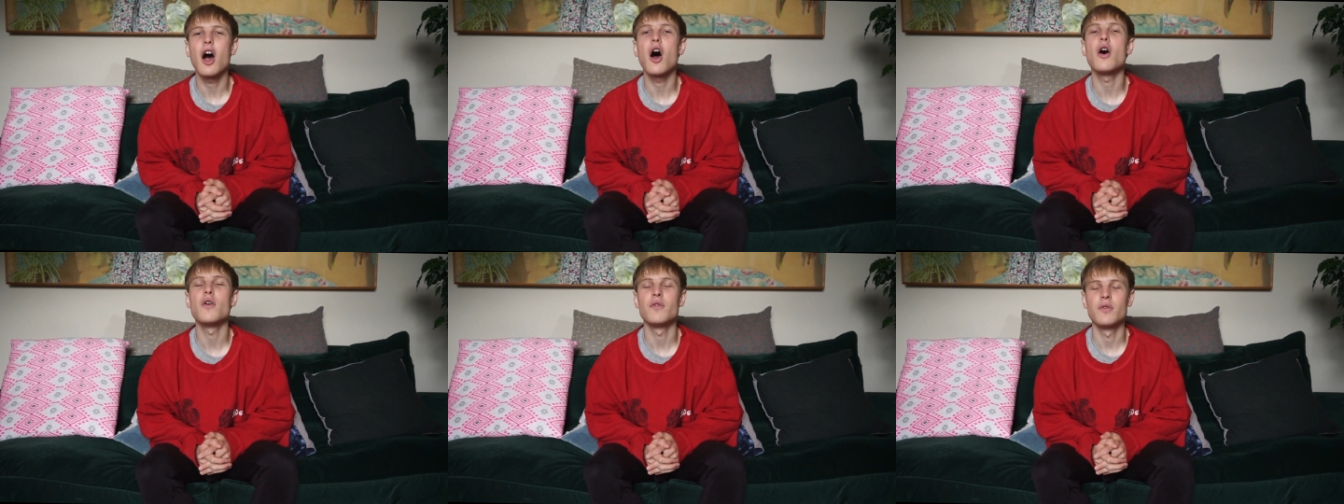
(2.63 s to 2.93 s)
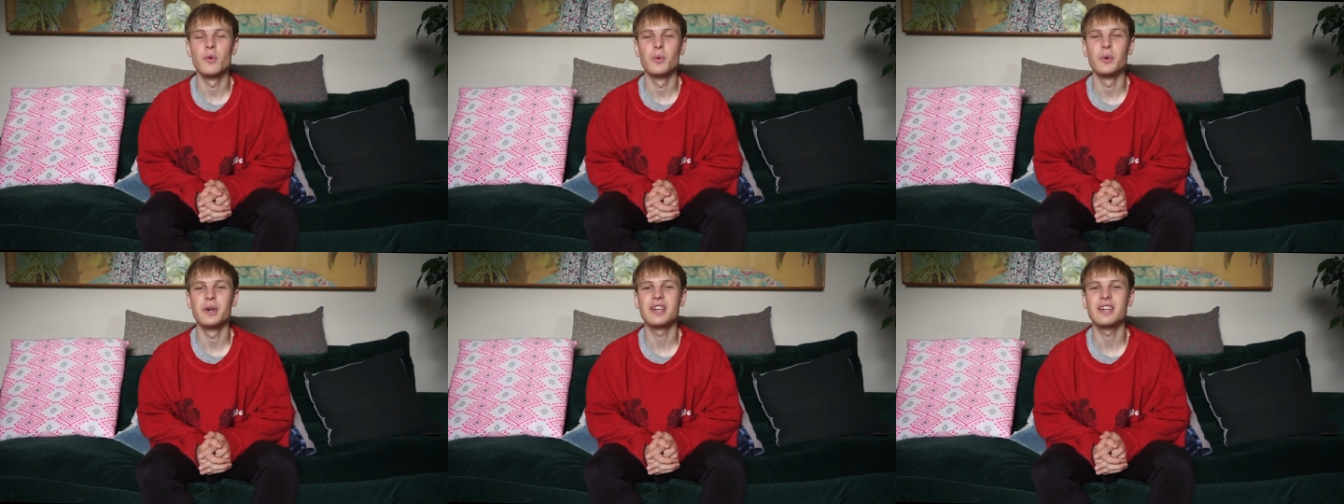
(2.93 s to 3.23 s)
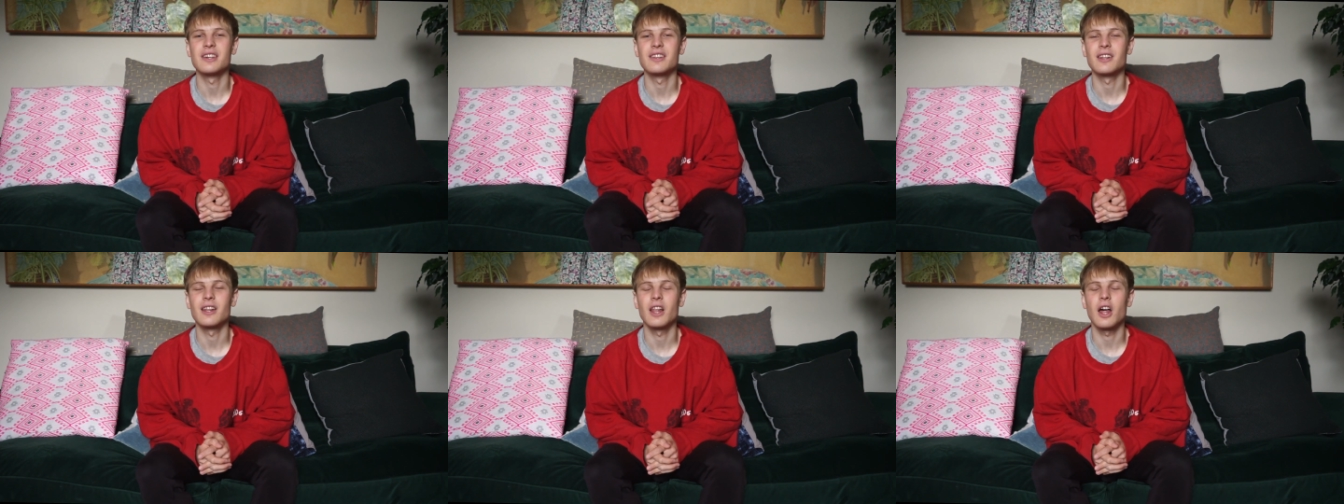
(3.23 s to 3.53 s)
of A
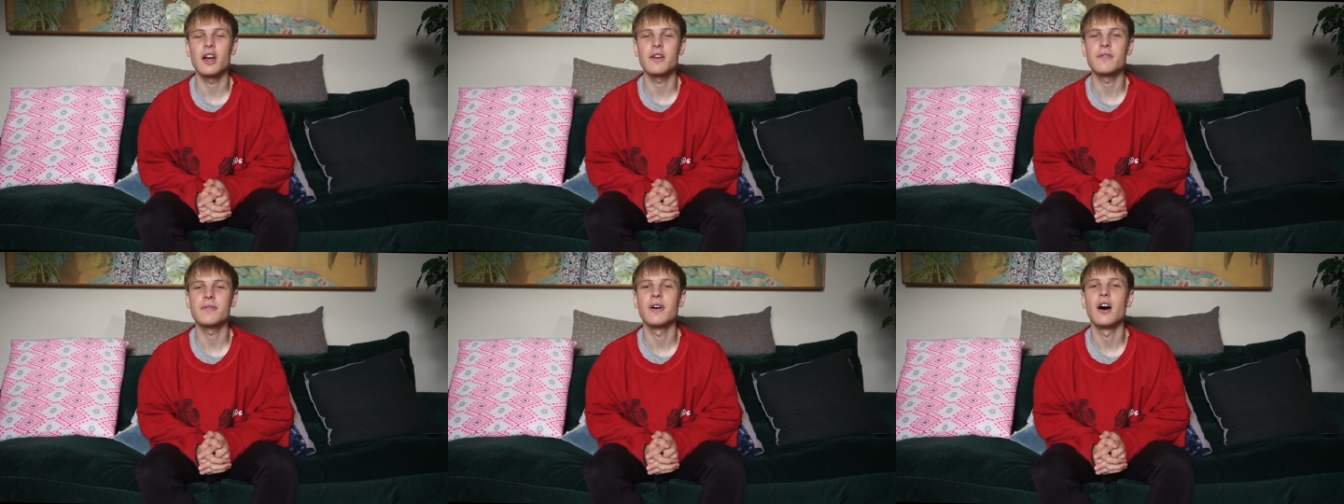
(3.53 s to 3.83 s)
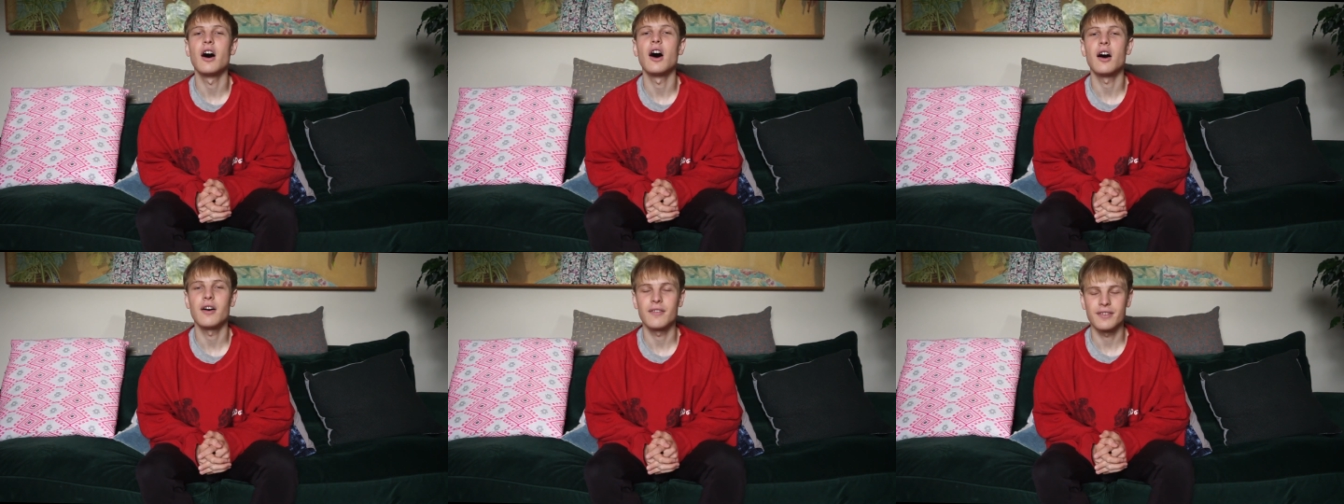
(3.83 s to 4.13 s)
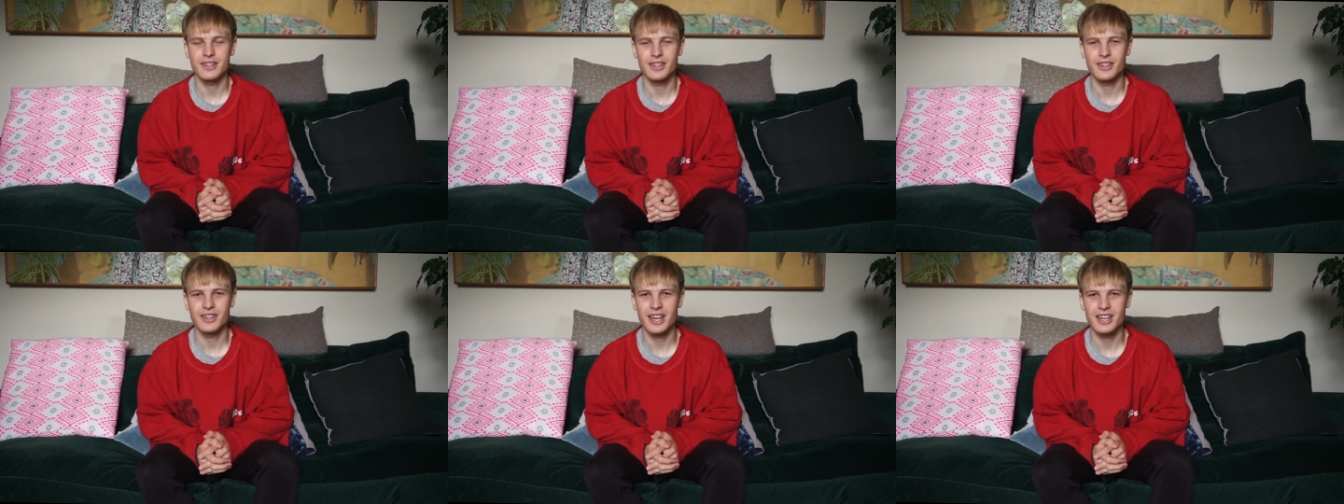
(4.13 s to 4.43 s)
Week in the Life of a
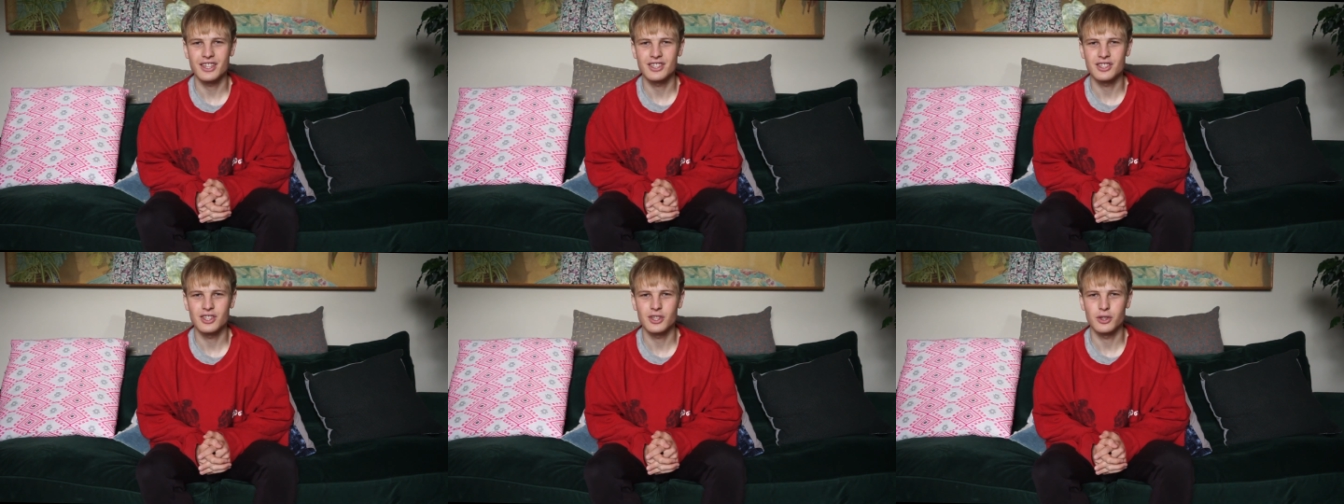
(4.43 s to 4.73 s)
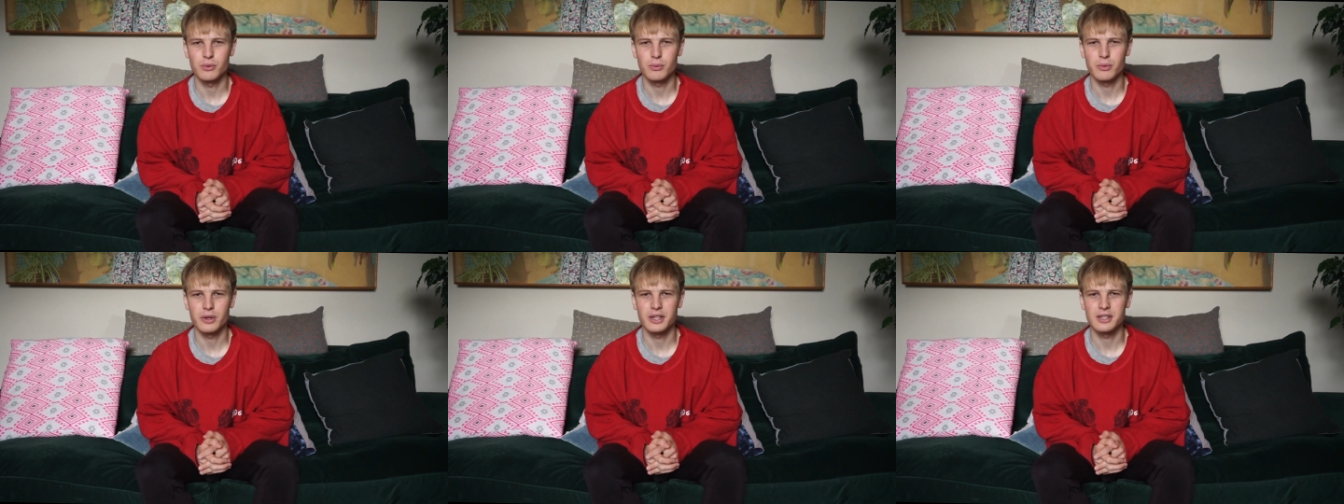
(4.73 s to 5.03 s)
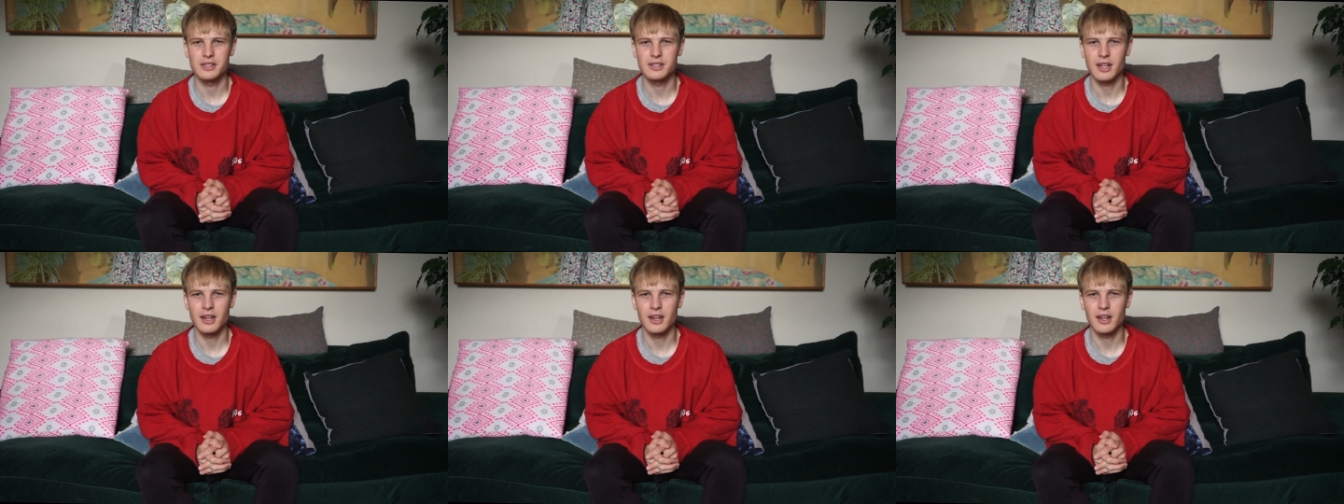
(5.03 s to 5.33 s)
UK Student
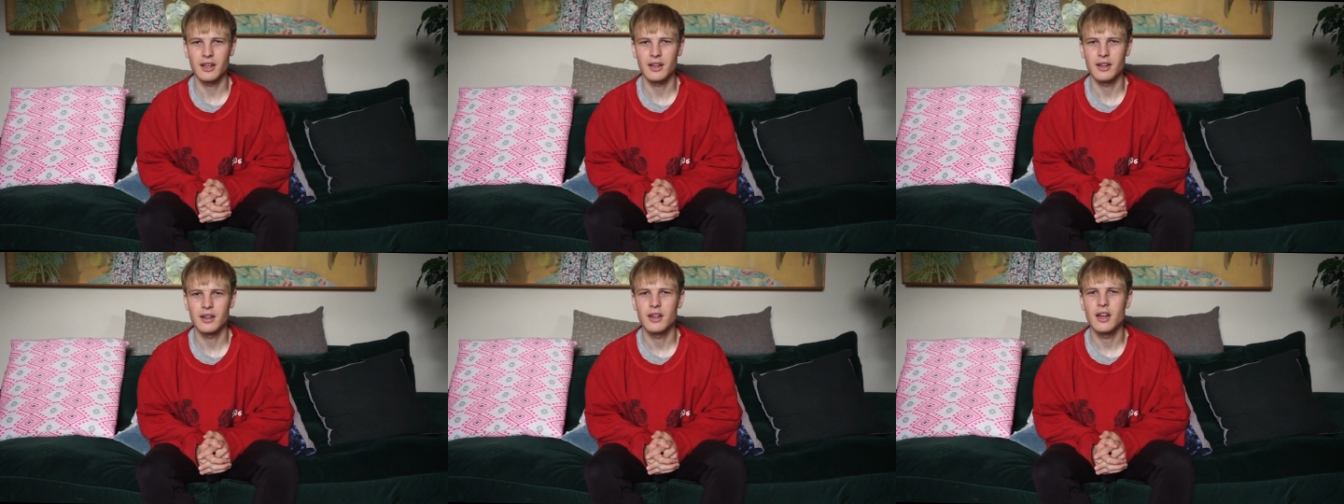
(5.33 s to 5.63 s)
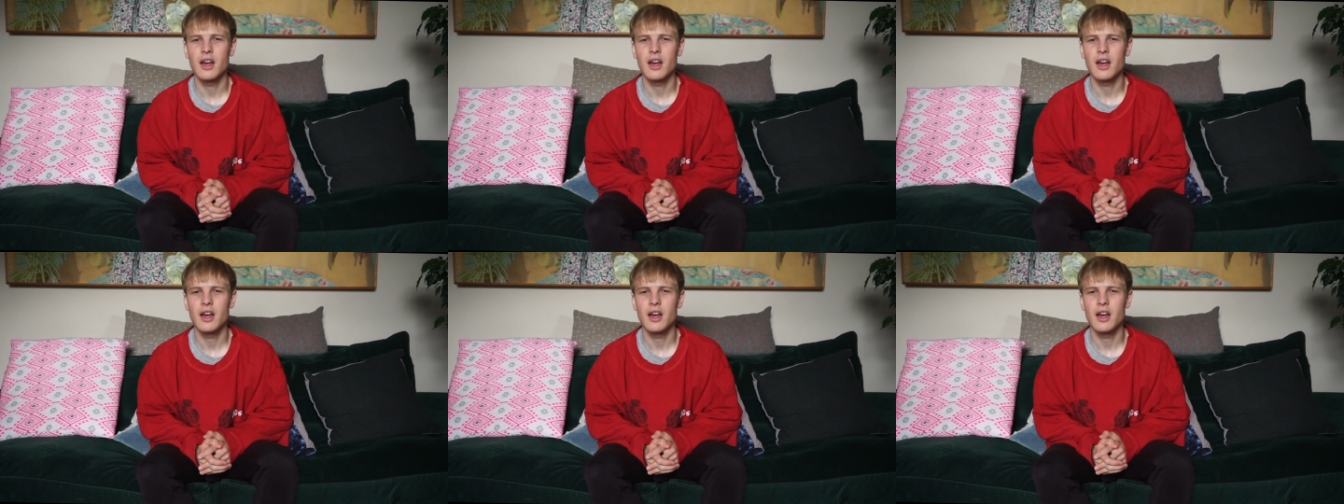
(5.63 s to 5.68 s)
Reseller.